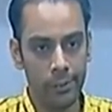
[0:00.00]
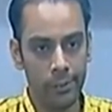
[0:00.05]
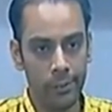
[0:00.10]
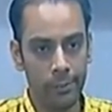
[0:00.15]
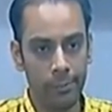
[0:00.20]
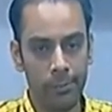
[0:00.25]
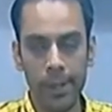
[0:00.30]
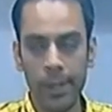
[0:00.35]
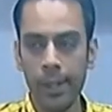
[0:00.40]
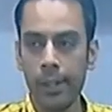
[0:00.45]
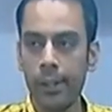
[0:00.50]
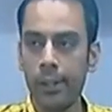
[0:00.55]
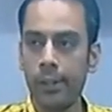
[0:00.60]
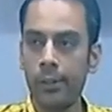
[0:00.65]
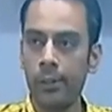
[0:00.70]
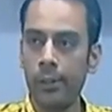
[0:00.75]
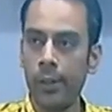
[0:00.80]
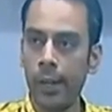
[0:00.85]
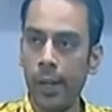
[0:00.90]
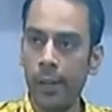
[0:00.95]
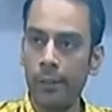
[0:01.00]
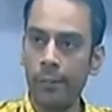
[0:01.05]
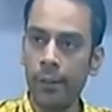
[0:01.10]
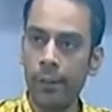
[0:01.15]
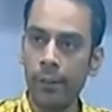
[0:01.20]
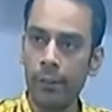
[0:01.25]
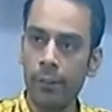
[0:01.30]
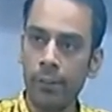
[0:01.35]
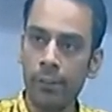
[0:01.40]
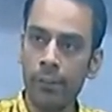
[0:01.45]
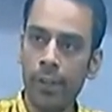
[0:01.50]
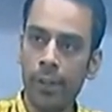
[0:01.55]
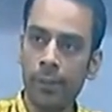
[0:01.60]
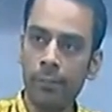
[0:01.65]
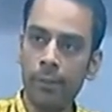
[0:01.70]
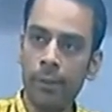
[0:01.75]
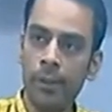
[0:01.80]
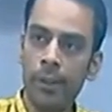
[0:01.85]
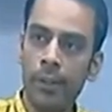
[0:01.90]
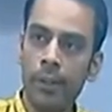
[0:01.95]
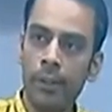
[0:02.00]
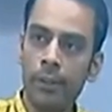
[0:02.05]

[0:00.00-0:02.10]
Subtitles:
You have request them